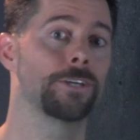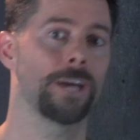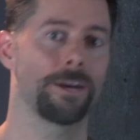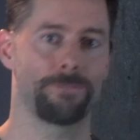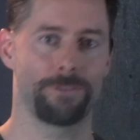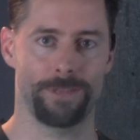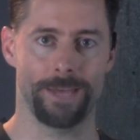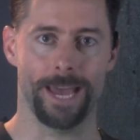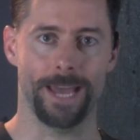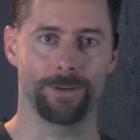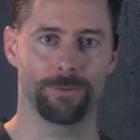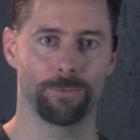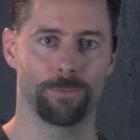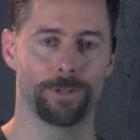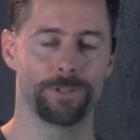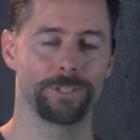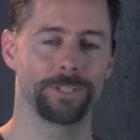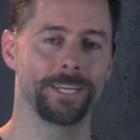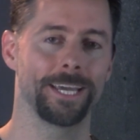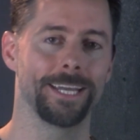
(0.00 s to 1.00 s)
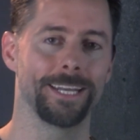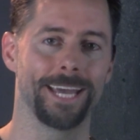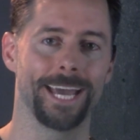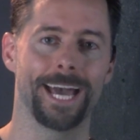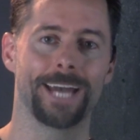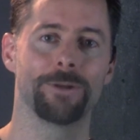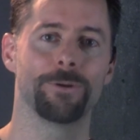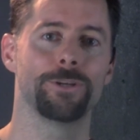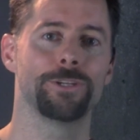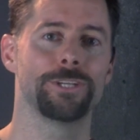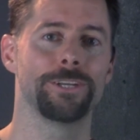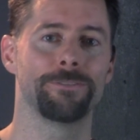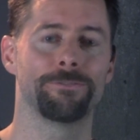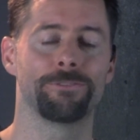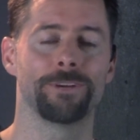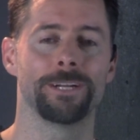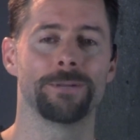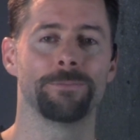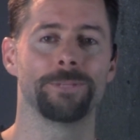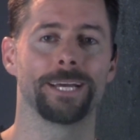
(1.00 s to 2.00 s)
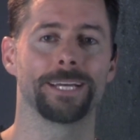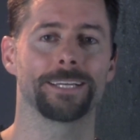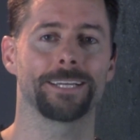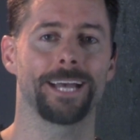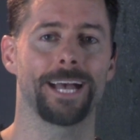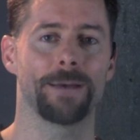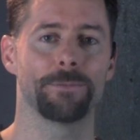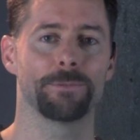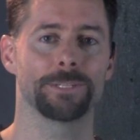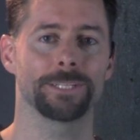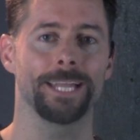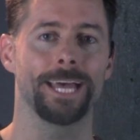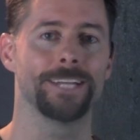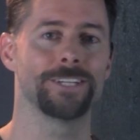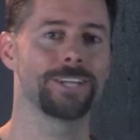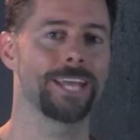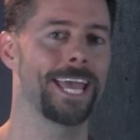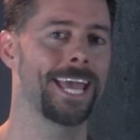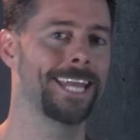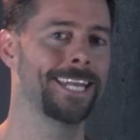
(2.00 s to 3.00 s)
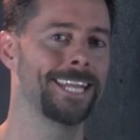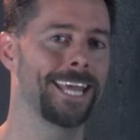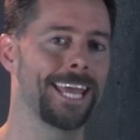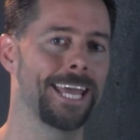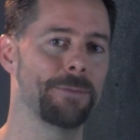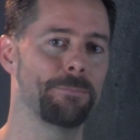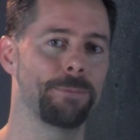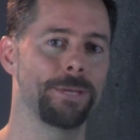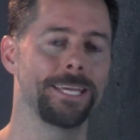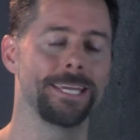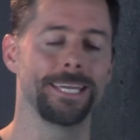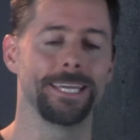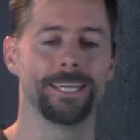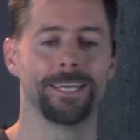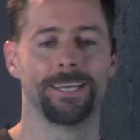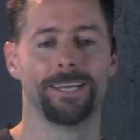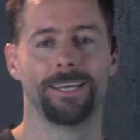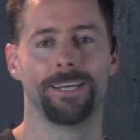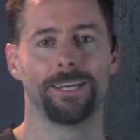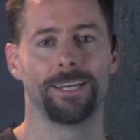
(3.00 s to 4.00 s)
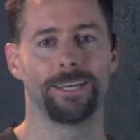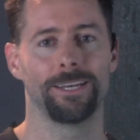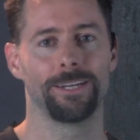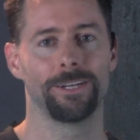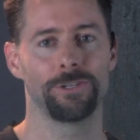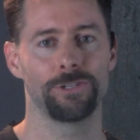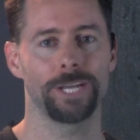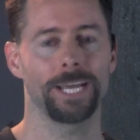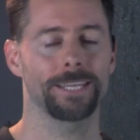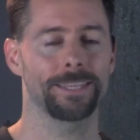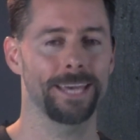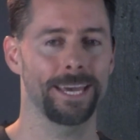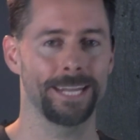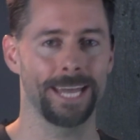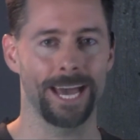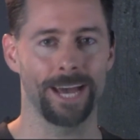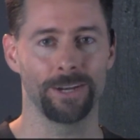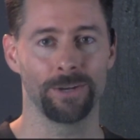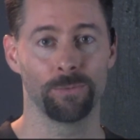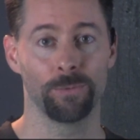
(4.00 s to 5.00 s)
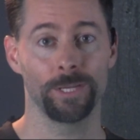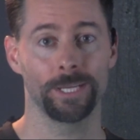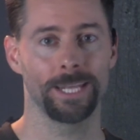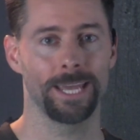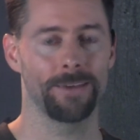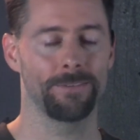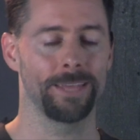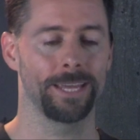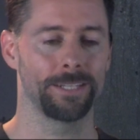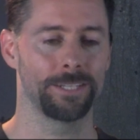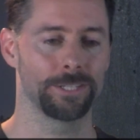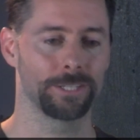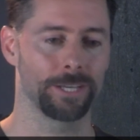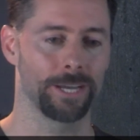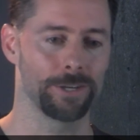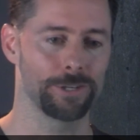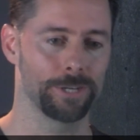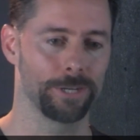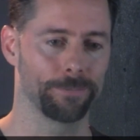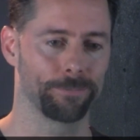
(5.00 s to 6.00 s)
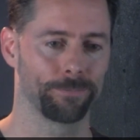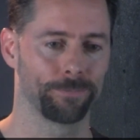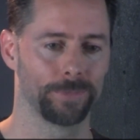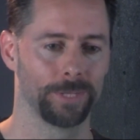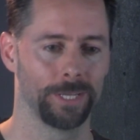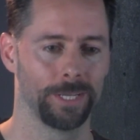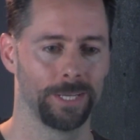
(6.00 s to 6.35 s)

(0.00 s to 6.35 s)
cover that. Once again, howtoachievefreedom.com/NAP. Check that out and we can have that discussion.